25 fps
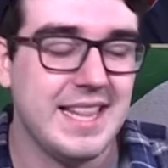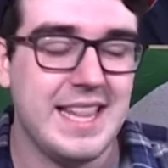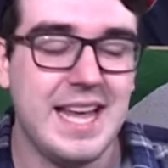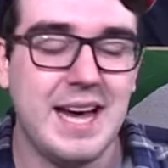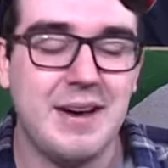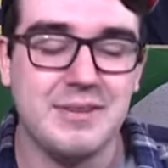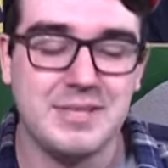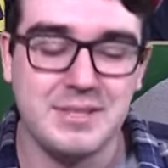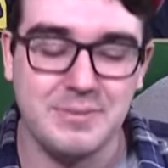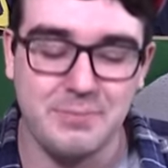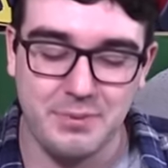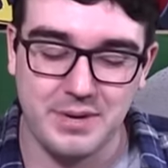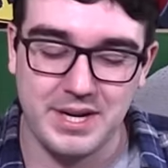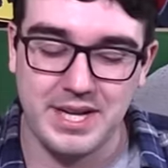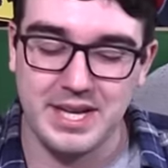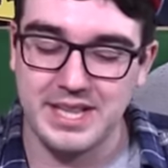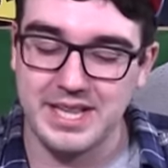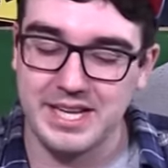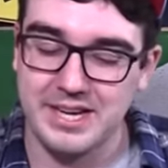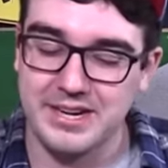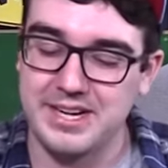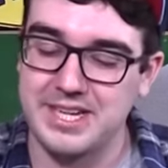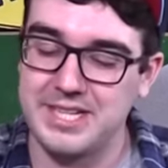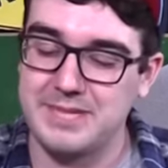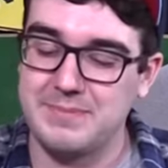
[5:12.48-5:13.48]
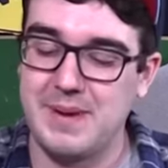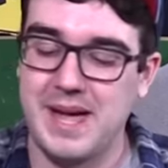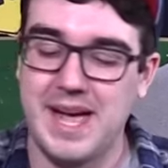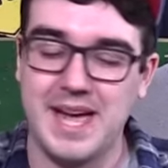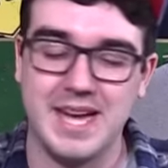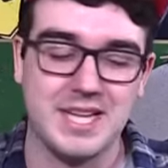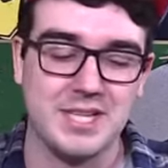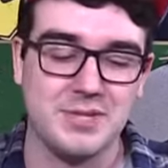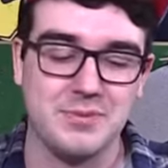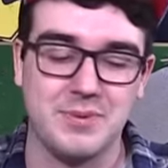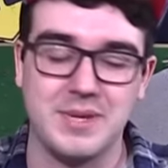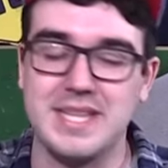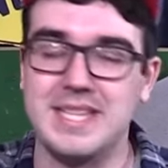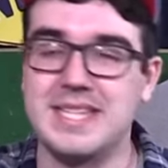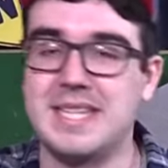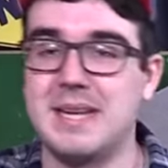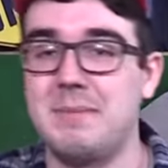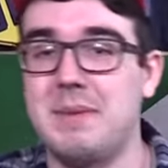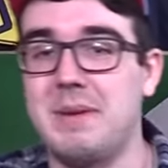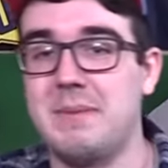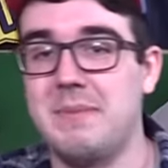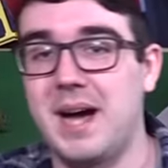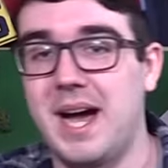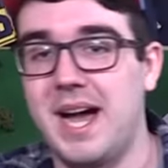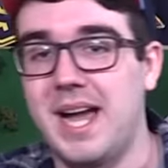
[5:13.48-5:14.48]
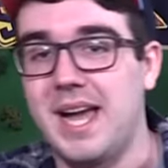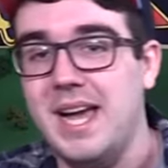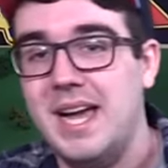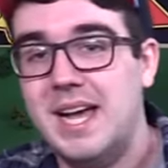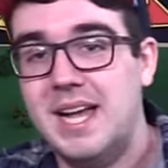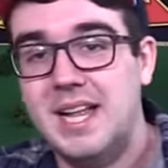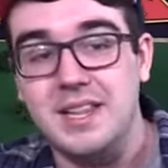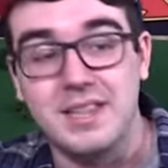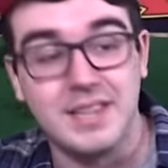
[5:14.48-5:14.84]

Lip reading: that was a pretty hilarious package when he sent me my